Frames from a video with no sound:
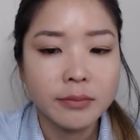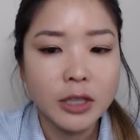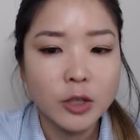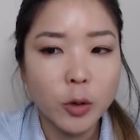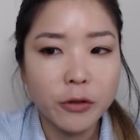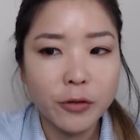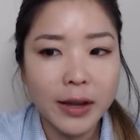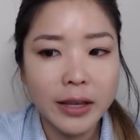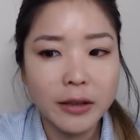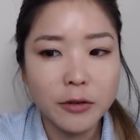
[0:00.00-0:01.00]
so if
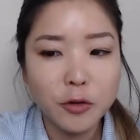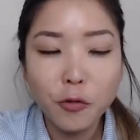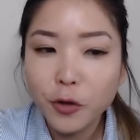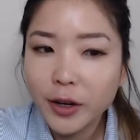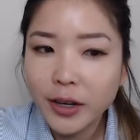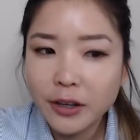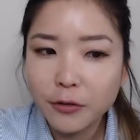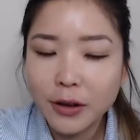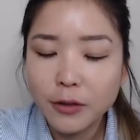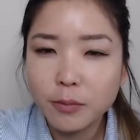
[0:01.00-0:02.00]
I
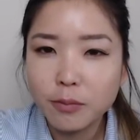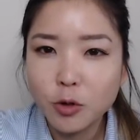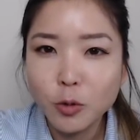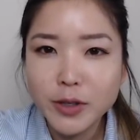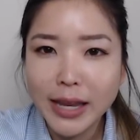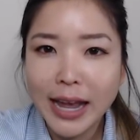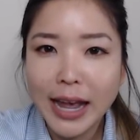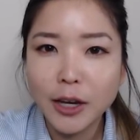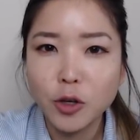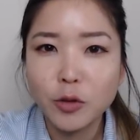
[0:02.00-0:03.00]
don't say
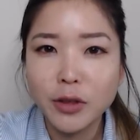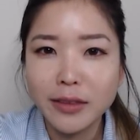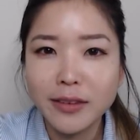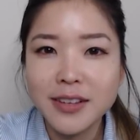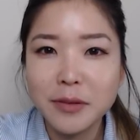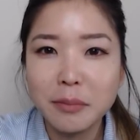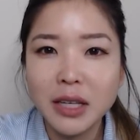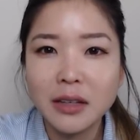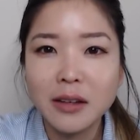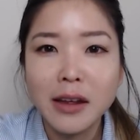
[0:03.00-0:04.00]
hi to you, that doesn't
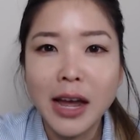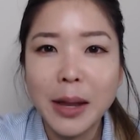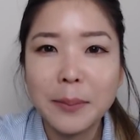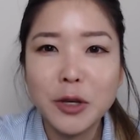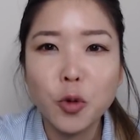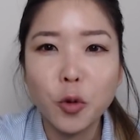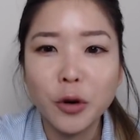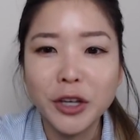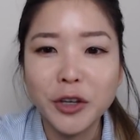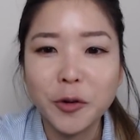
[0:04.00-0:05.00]
mean I'm
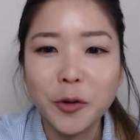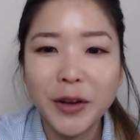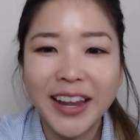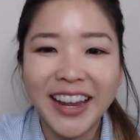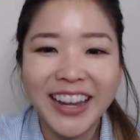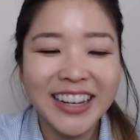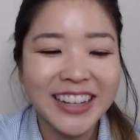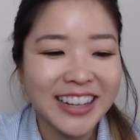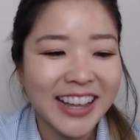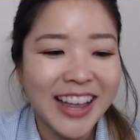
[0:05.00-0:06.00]
ignoring you, okay?
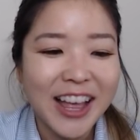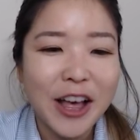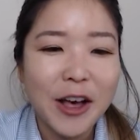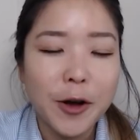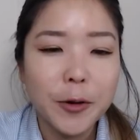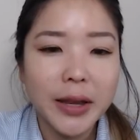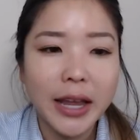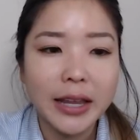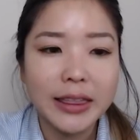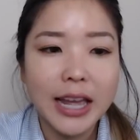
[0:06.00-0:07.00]

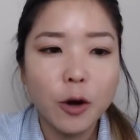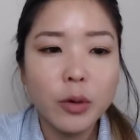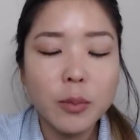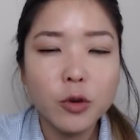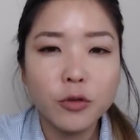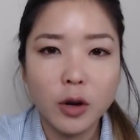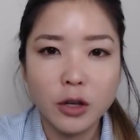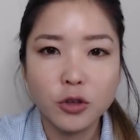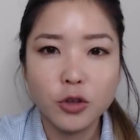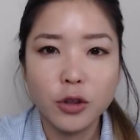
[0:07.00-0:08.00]
Okay, now we move
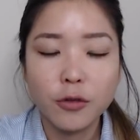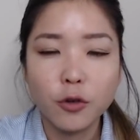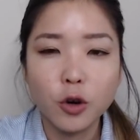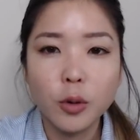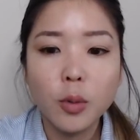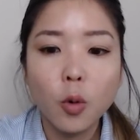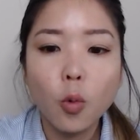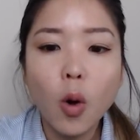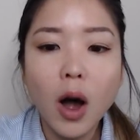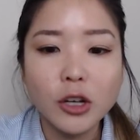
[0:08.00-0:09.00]
on to the verb
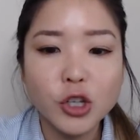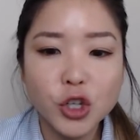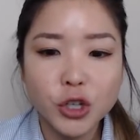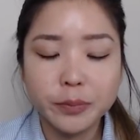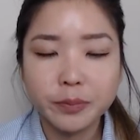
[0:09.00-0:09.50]
watch.